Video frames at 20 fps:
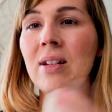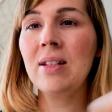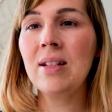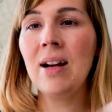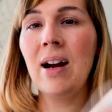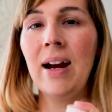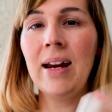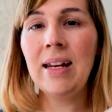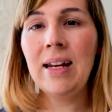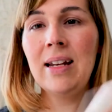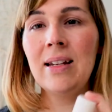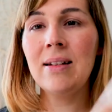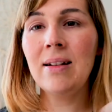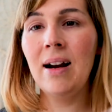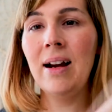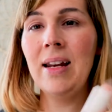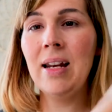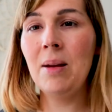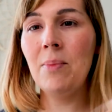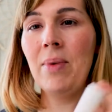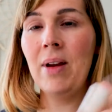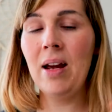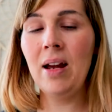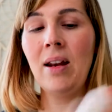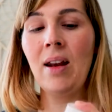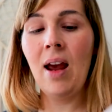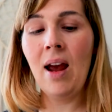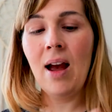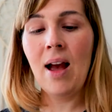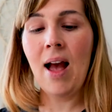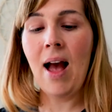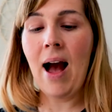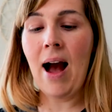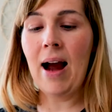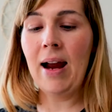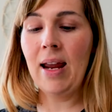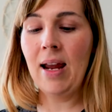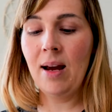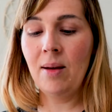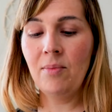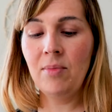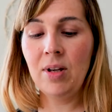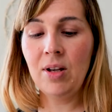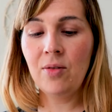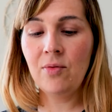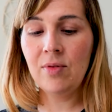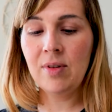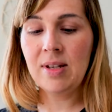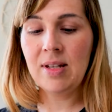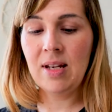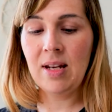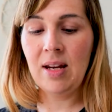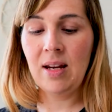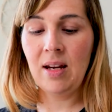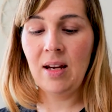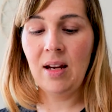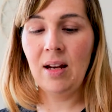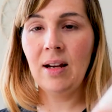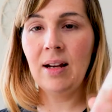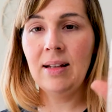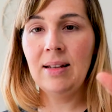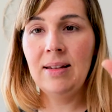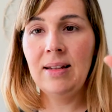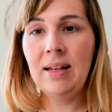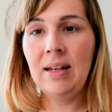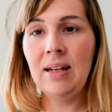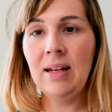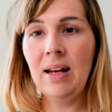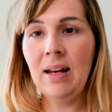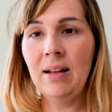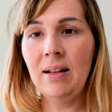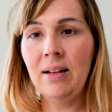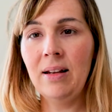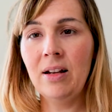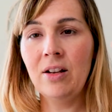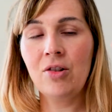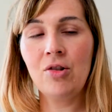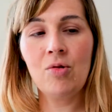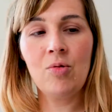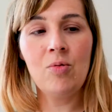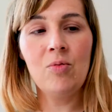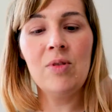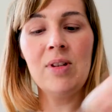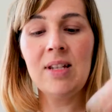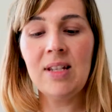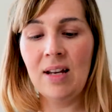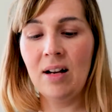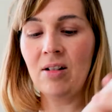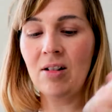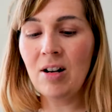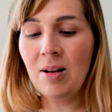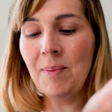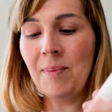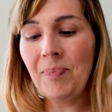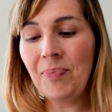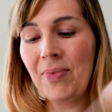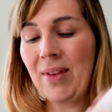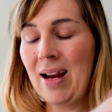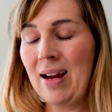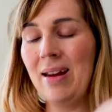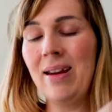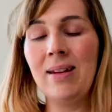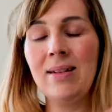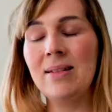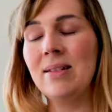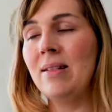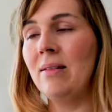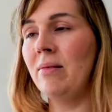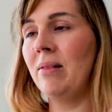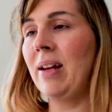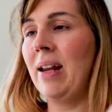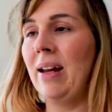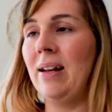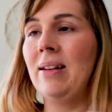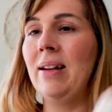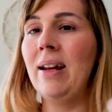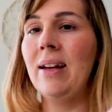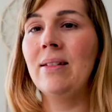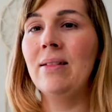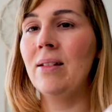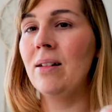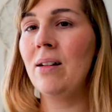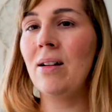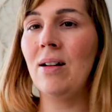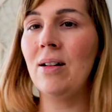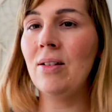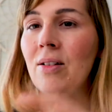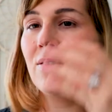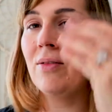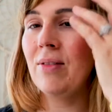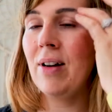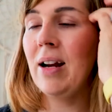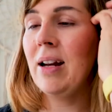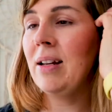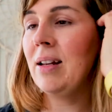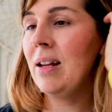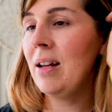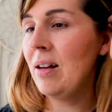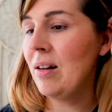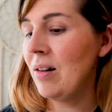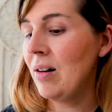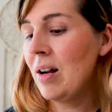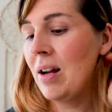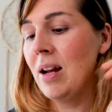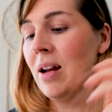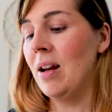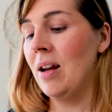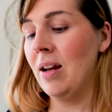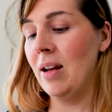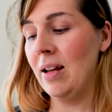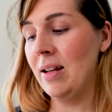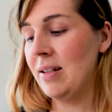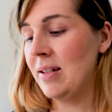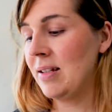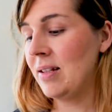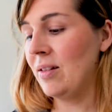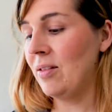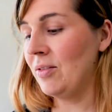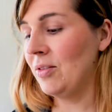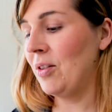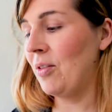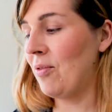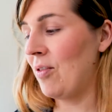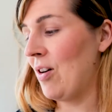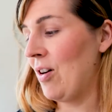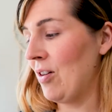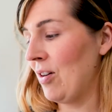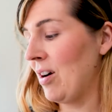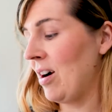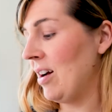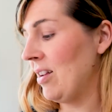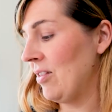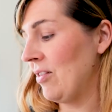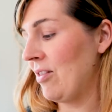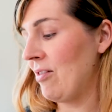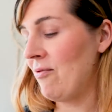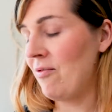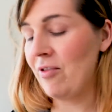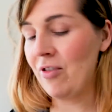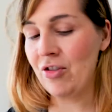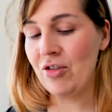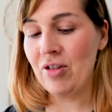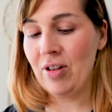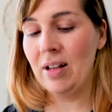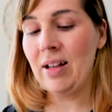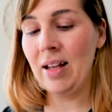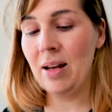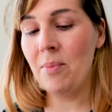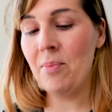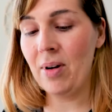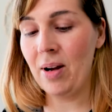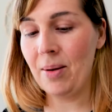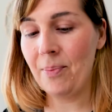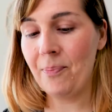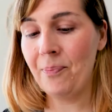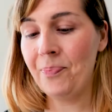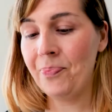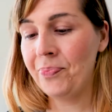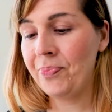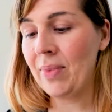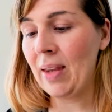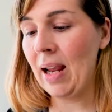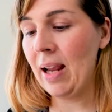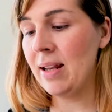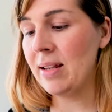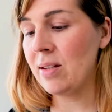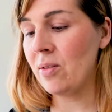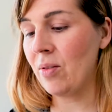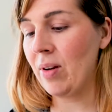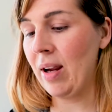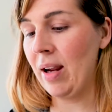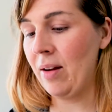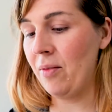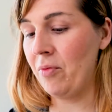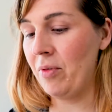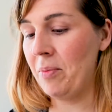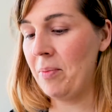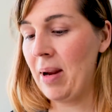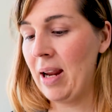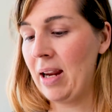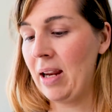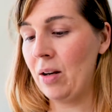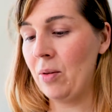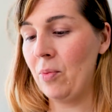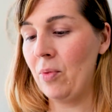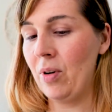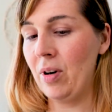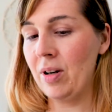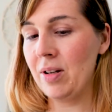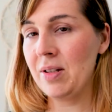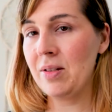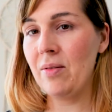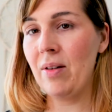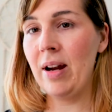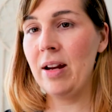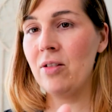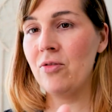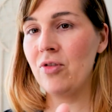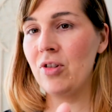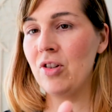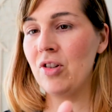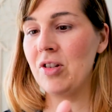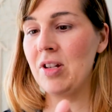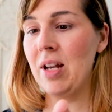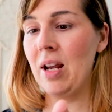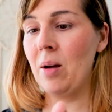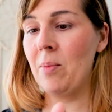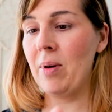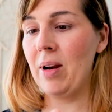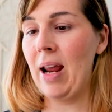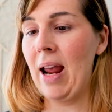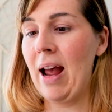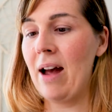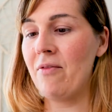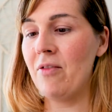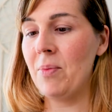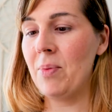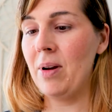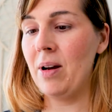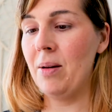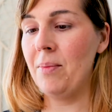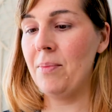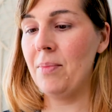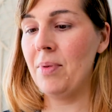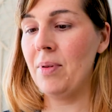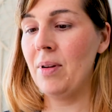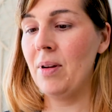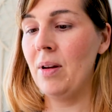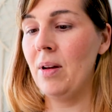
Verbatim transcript: a tiny bit. I am using the Ilia True Serum. I still can't get the color right here. It's still the wrong color, unfortunately, but it's okay. We'll make it work. So I usually just take about half a pump